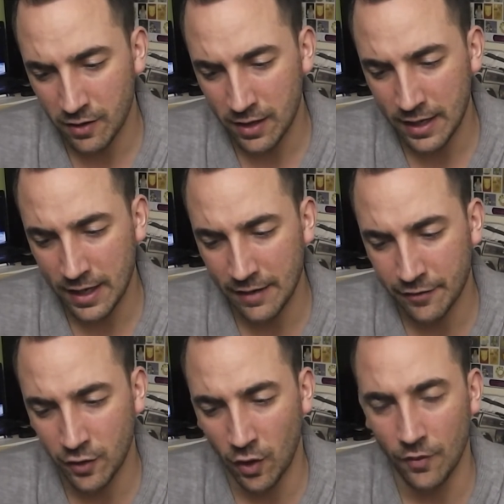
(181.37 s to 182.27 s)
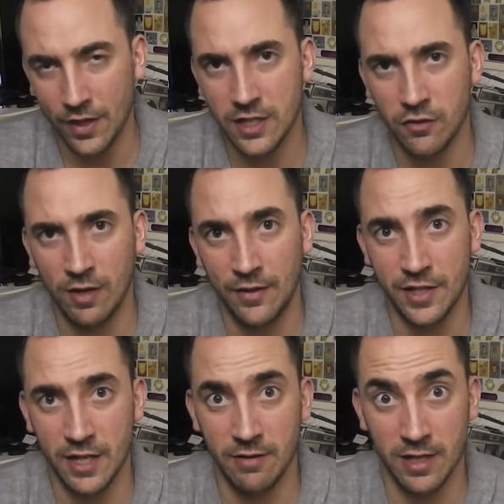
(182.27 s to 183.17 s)
I have got, there's 3 in the
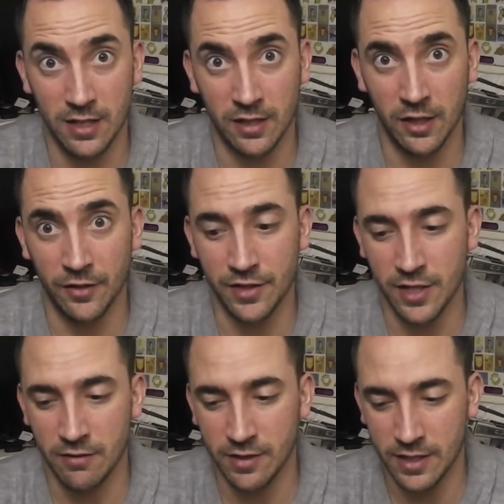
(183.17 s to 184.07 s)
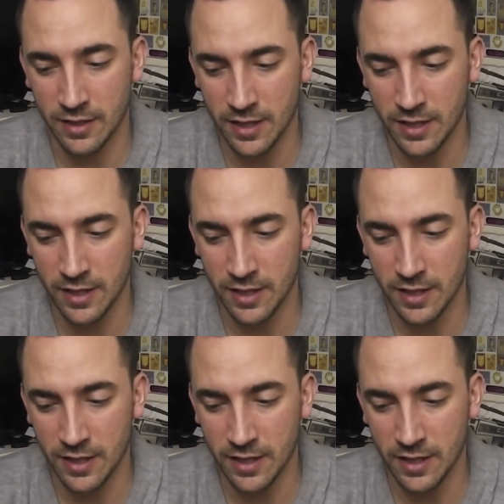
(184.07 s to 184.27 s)
series. This is the 3rd in the series.